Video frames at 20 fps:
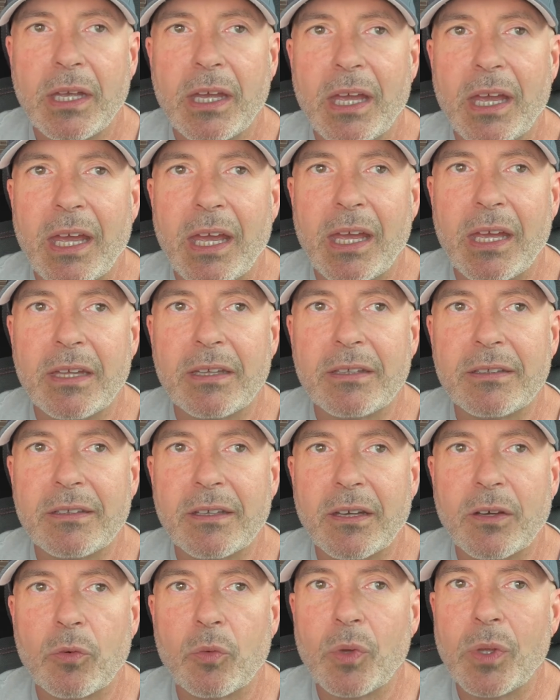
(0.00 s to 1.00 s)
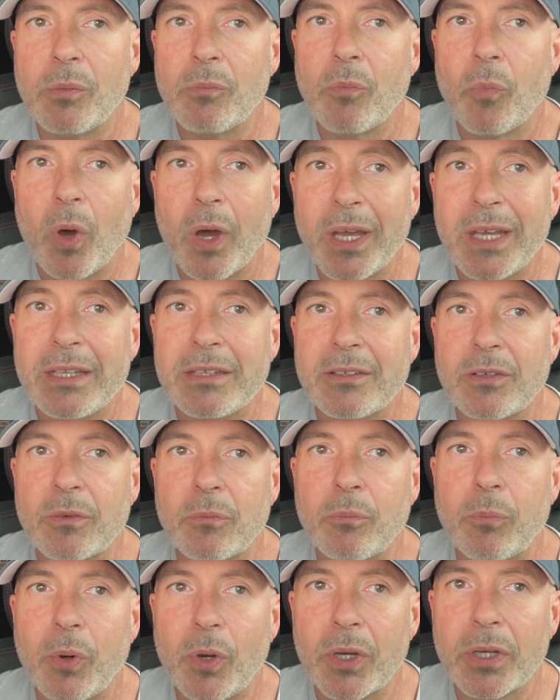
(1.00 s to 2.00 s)
And we might
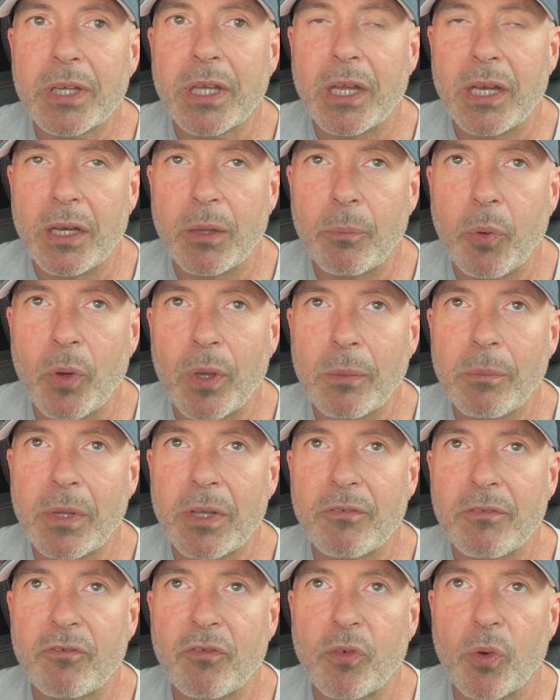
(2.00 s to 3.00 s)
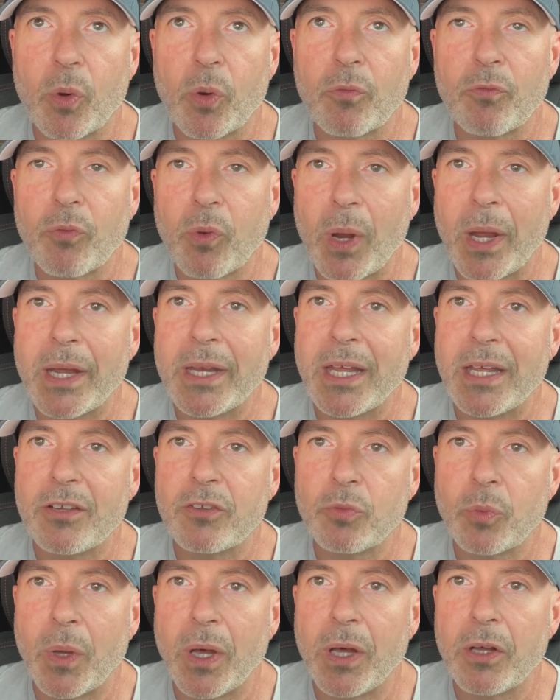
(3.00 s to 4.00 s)
book an appointment for Friday
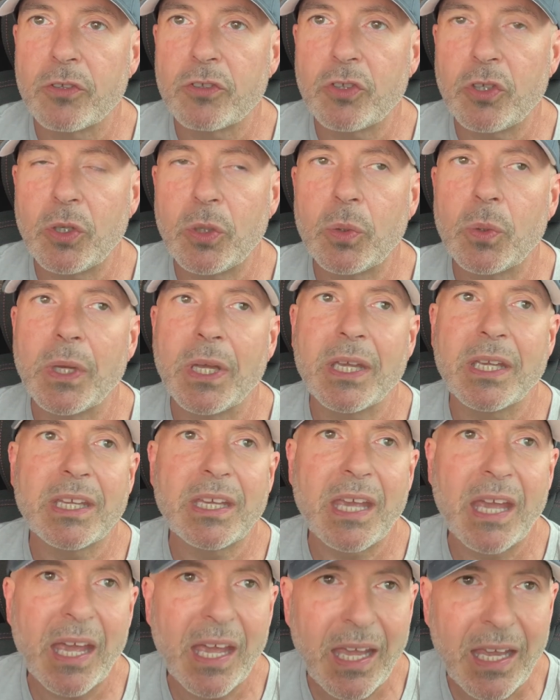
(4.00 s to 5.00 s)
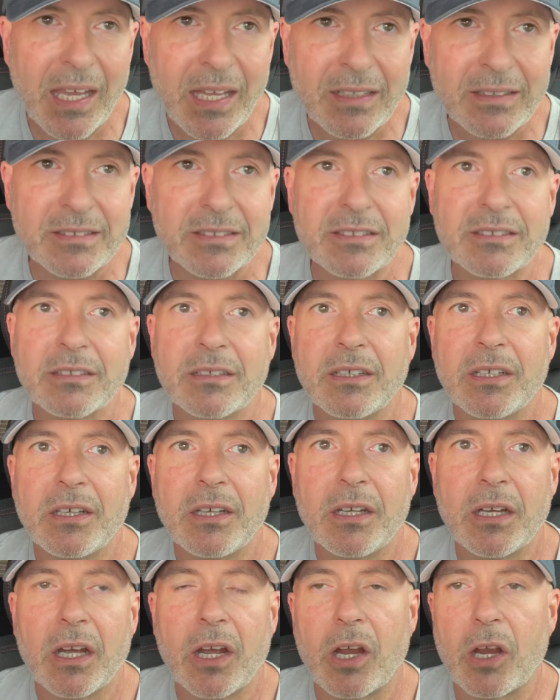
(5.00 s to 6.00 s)
as well, too, in case
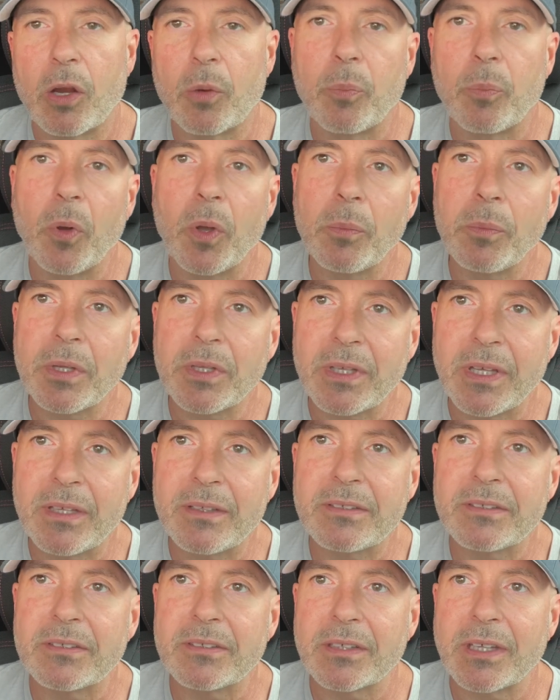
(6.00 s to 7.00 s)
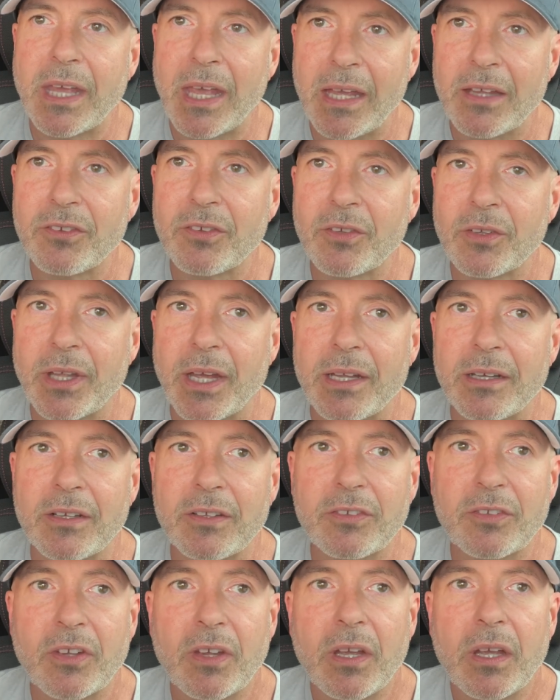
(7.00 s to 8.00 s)
our appointment gets canceled on
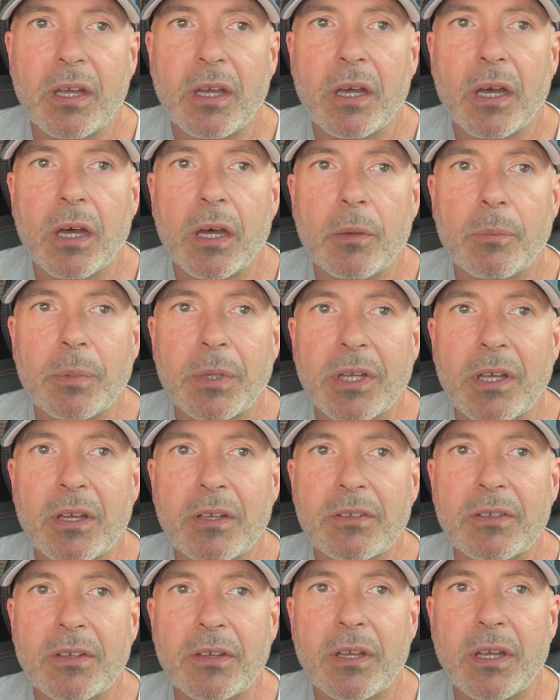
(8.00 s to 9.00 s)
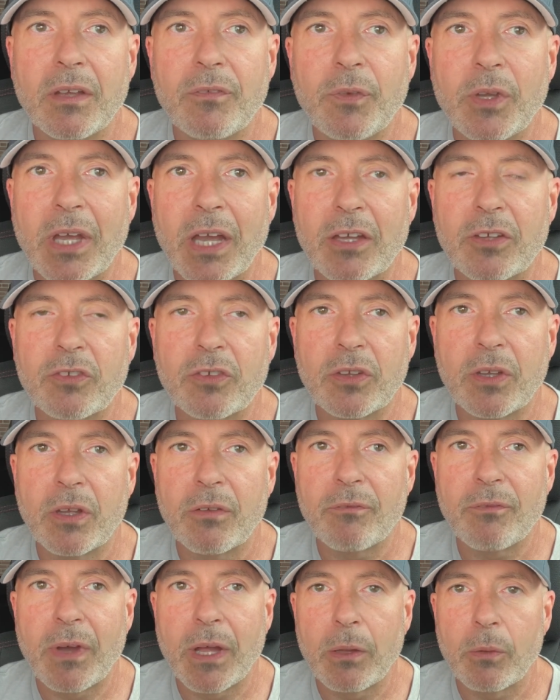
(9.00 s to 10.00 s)
us. Because if you guys that
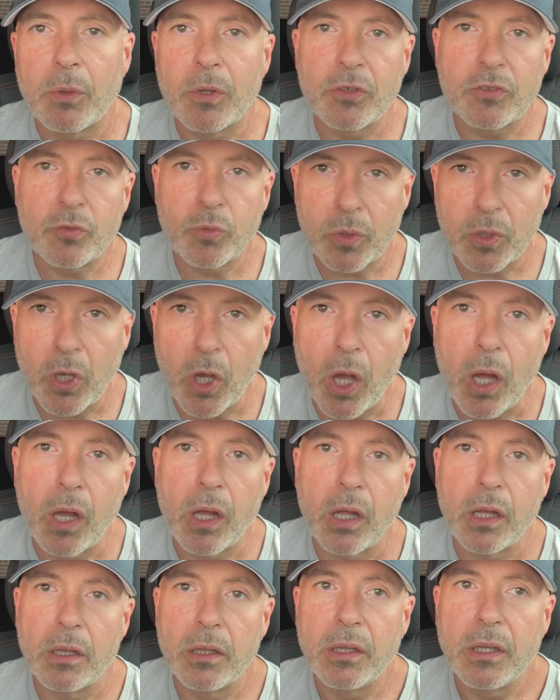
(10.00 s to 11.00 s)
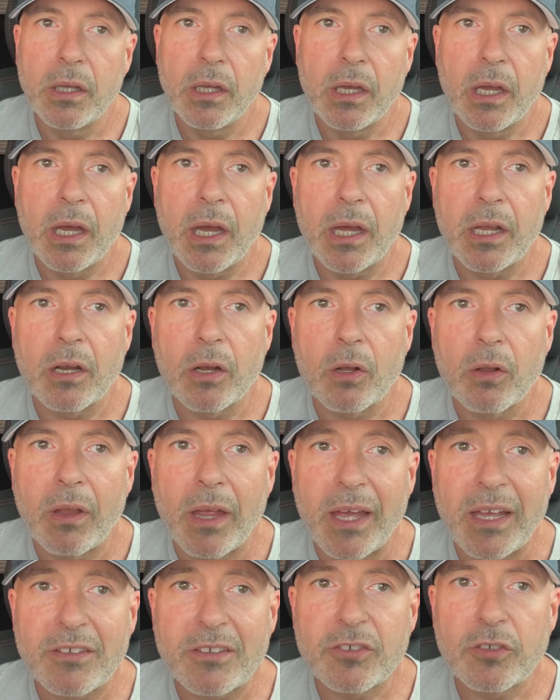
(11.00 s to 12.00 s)
follow us recall, on our
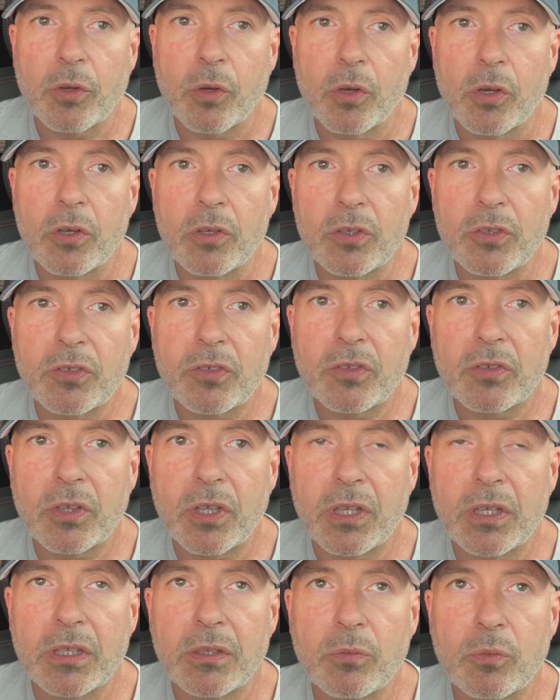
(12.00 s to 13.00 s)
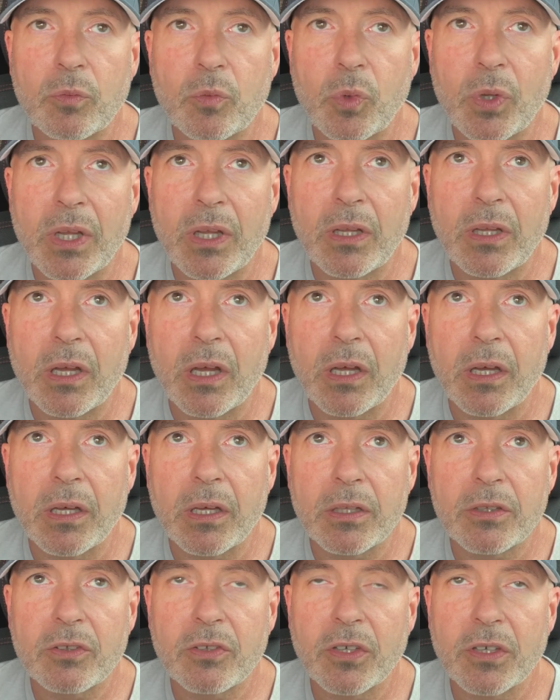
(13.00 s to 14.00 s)
last cruise that we
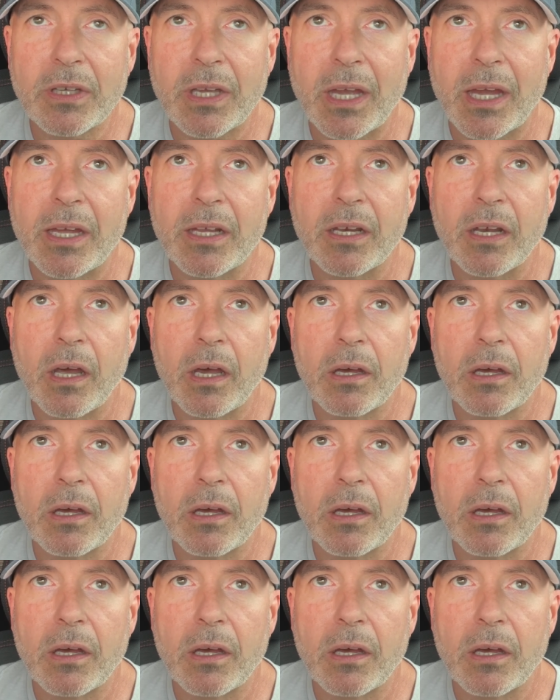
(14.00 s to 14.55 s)
took on